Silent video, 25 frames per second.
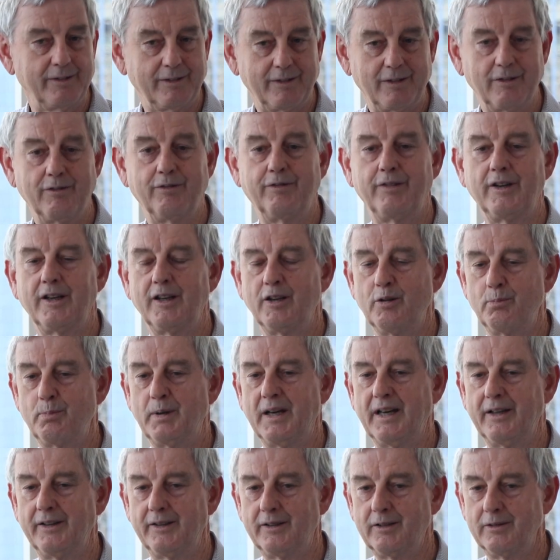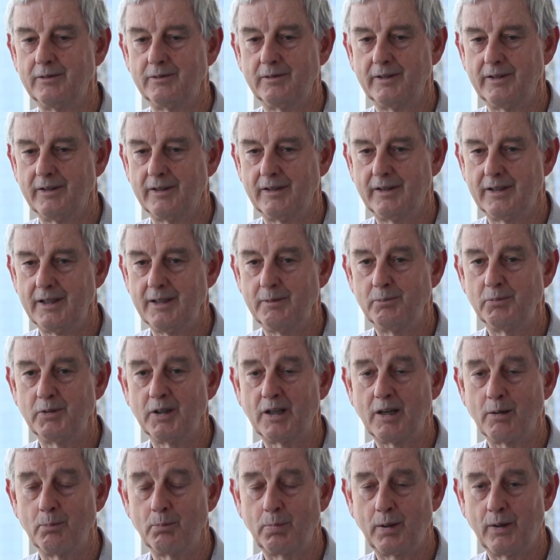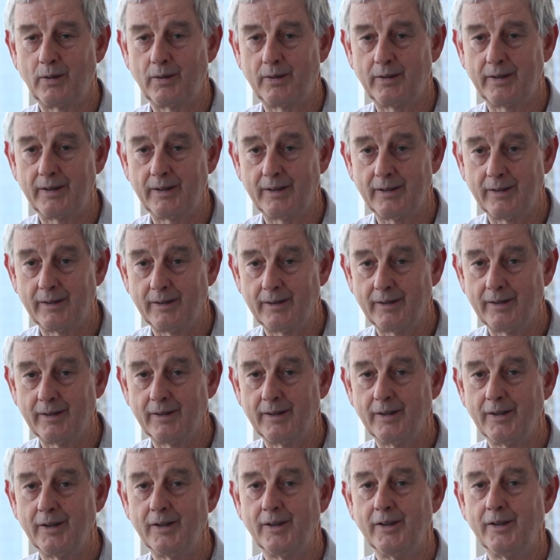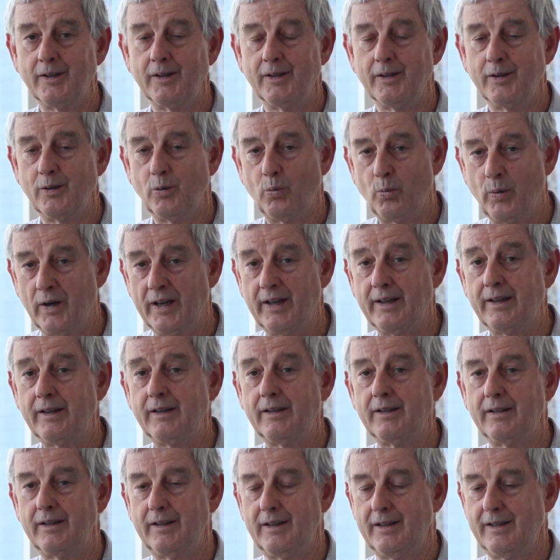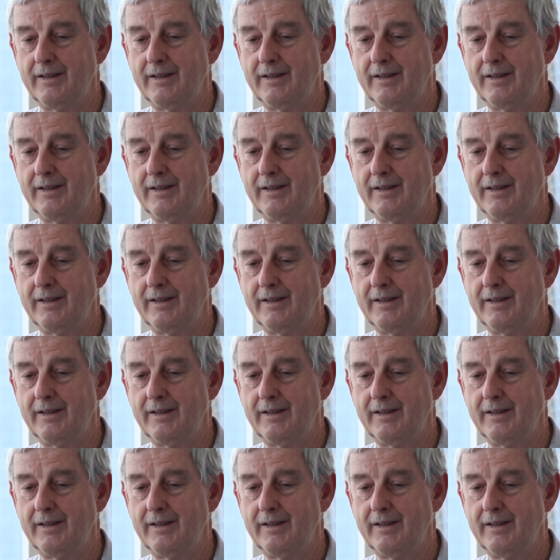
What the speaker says: to follow part two in the deemed to comply way.